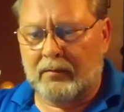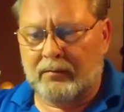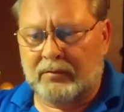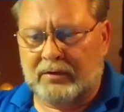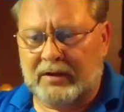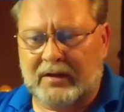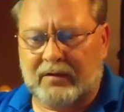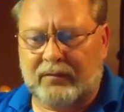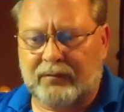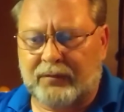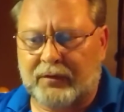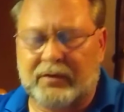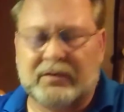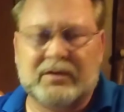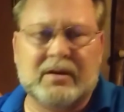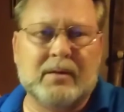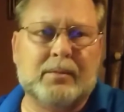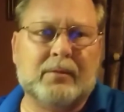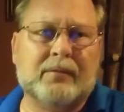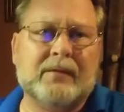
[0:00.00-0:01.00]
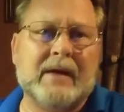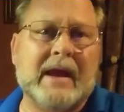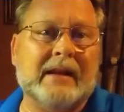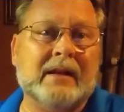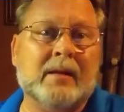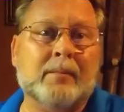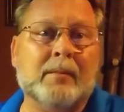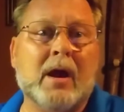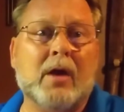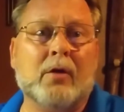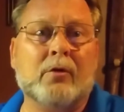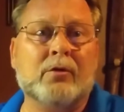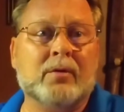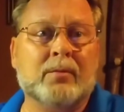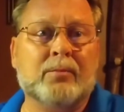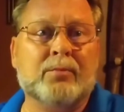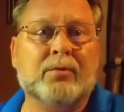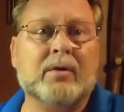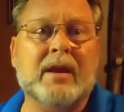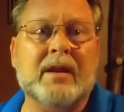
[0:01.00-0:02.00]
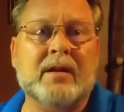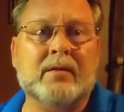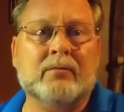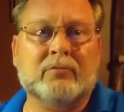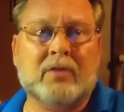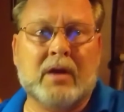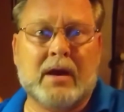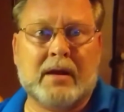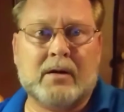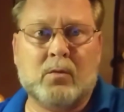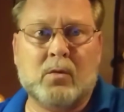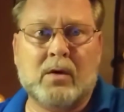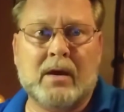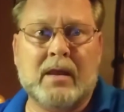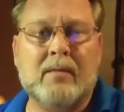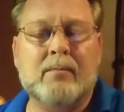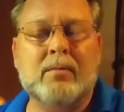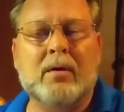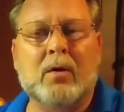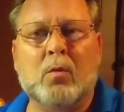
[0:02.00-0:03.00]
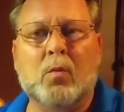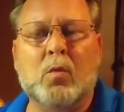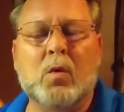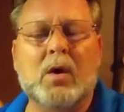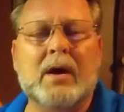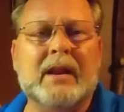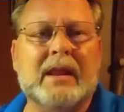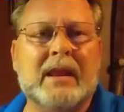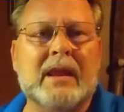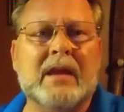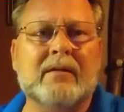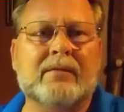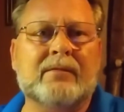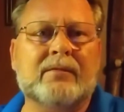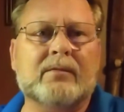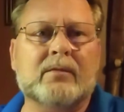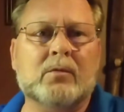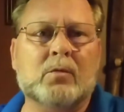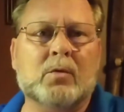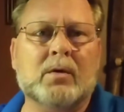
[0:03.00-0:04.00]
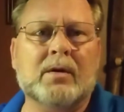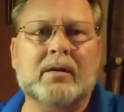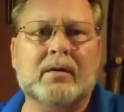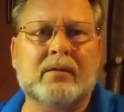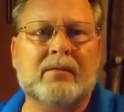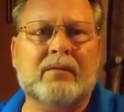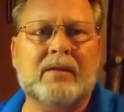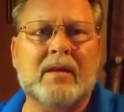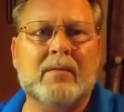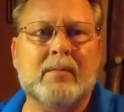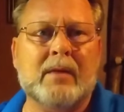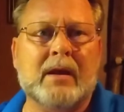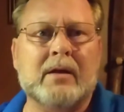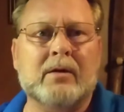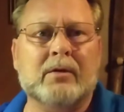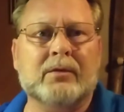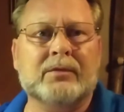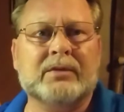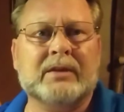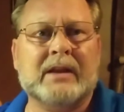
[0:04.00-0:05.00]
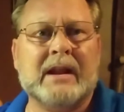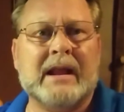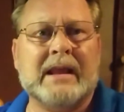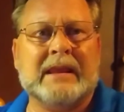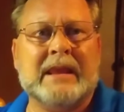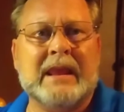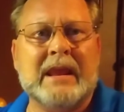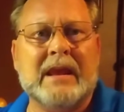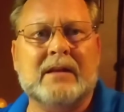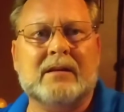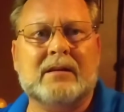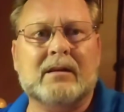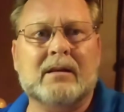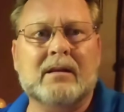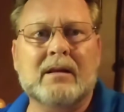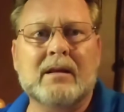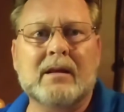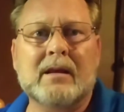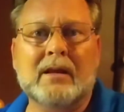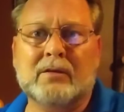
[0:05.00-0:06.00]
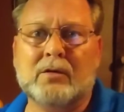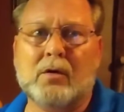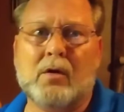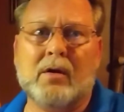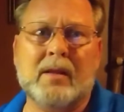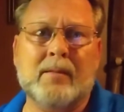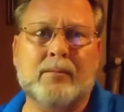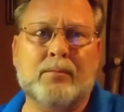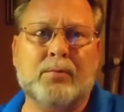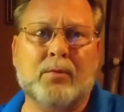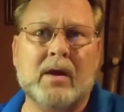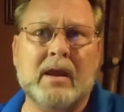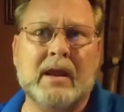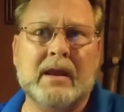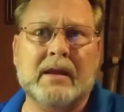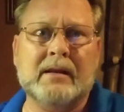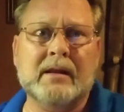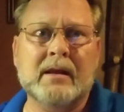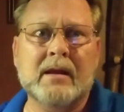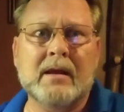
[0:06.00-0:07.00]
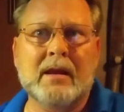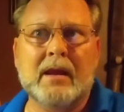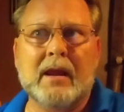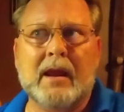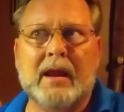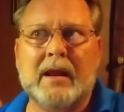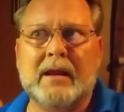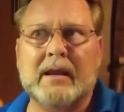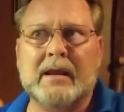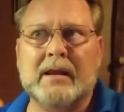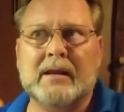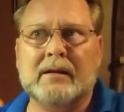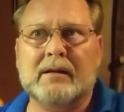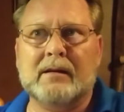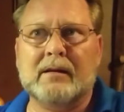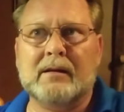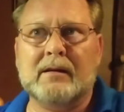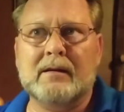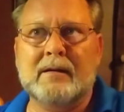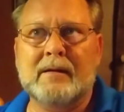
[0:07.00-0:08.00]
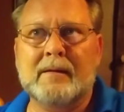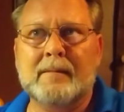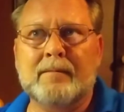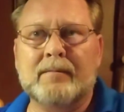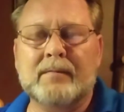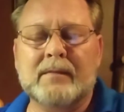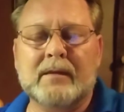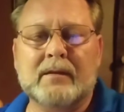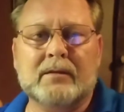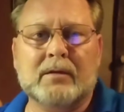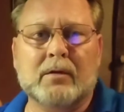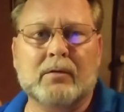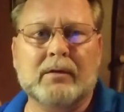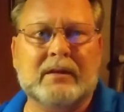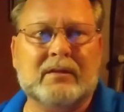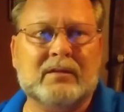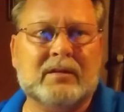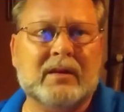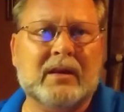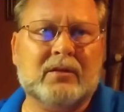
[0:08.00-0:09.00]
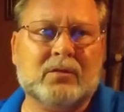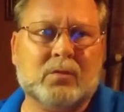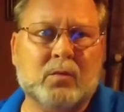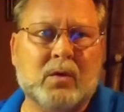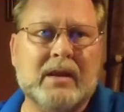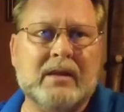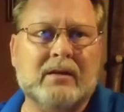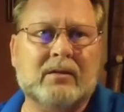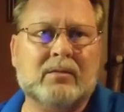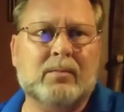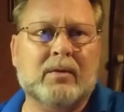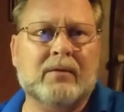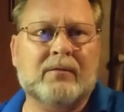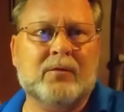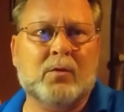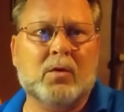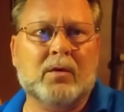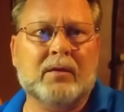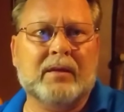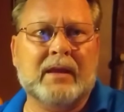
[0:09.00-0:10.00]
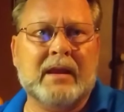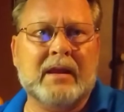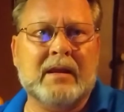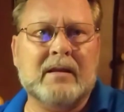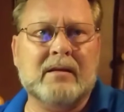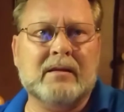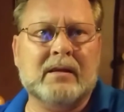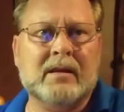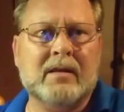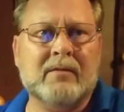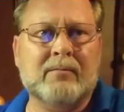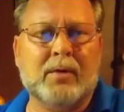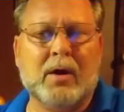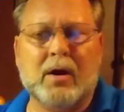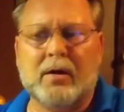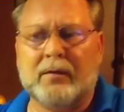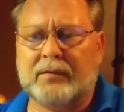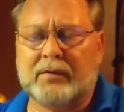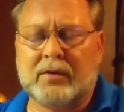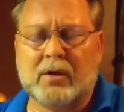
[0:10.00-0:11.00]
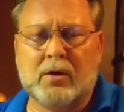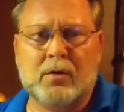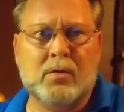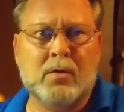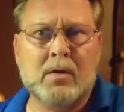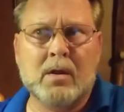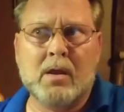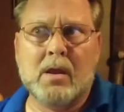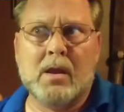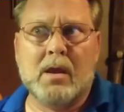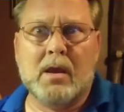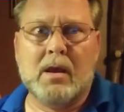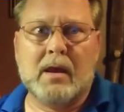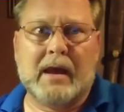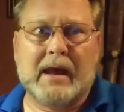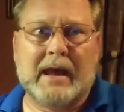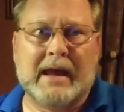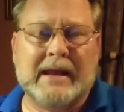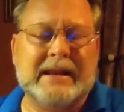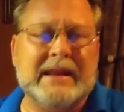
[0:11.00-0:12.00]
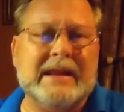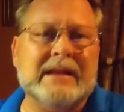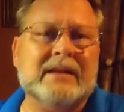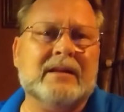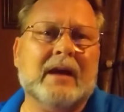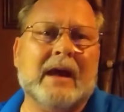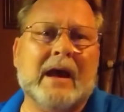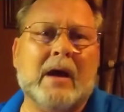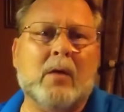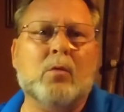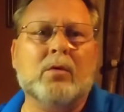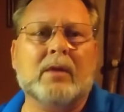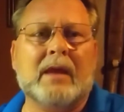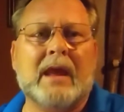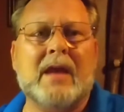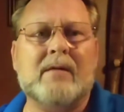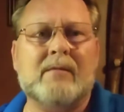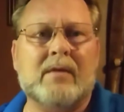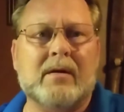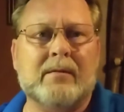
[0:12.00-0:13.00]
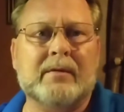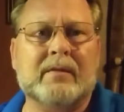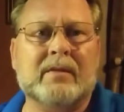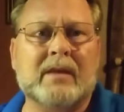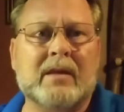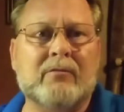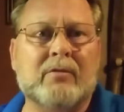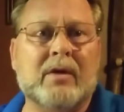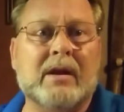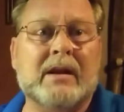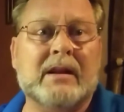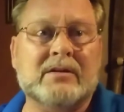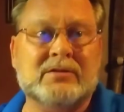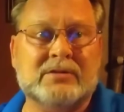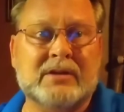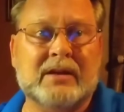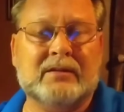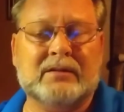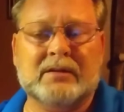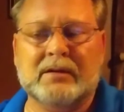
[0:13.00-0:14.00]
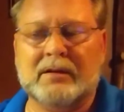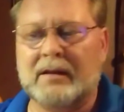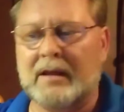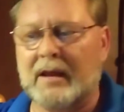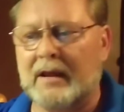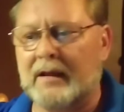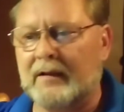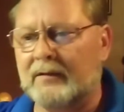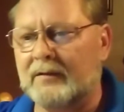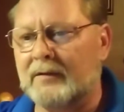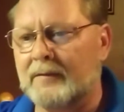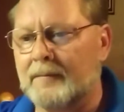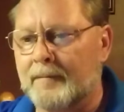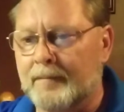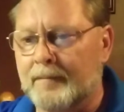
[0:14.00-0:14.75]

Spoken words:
just for the simple fact I'm not going to breed them right away. But what if one of the females that I get is already bred, and it's only 6 weeks before they give birth? So I want to have everything ready just in case.